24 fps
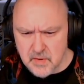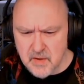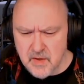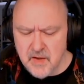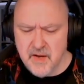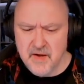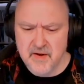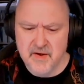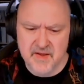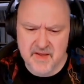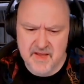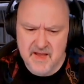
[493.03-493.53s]

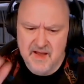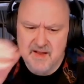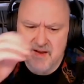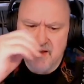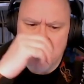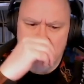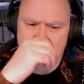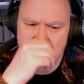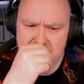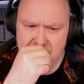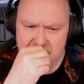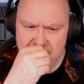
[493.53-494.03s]
And I can't
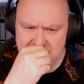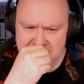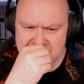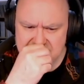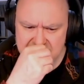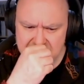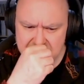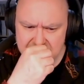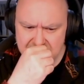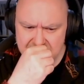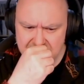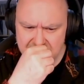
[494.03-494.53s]
narrow that
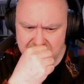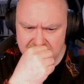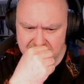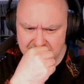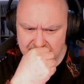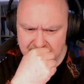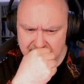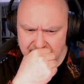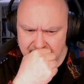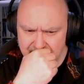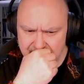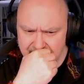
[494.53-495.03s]
down
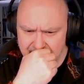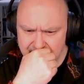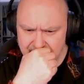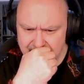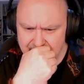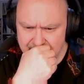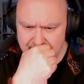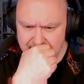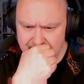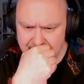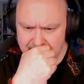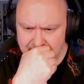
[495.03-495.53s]
either.
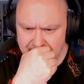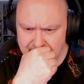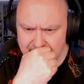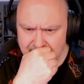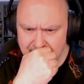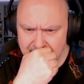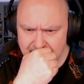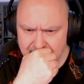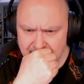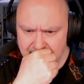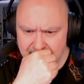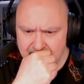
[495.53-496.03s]

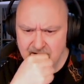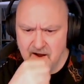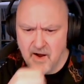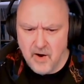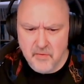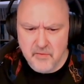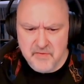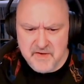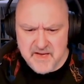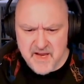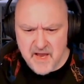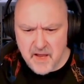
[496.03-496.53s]

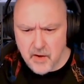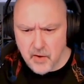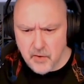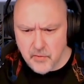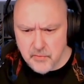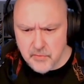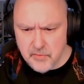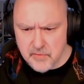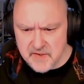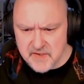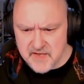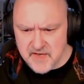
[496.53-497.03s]
Oh, yellow.
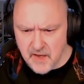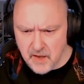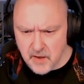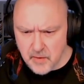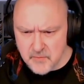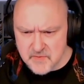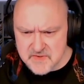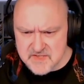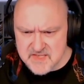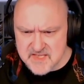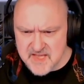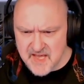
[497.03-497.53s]

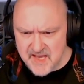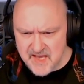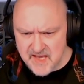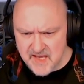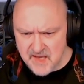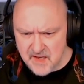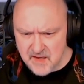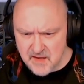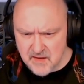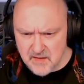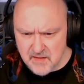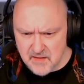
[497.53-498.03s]
Yellow is there
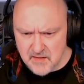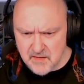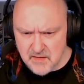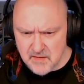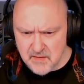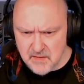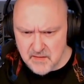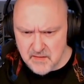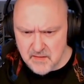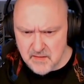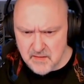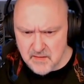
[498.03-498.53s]

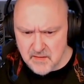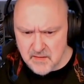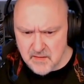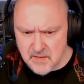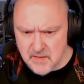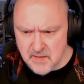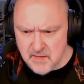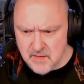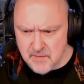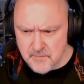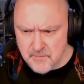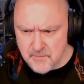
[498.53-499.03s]

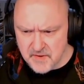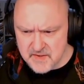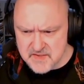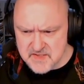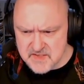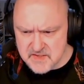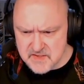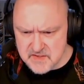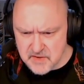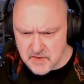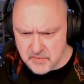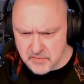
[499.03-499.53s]
by
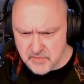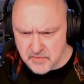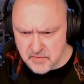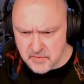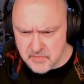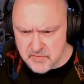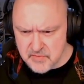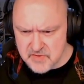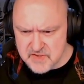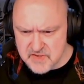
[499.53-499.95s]
Sudoku.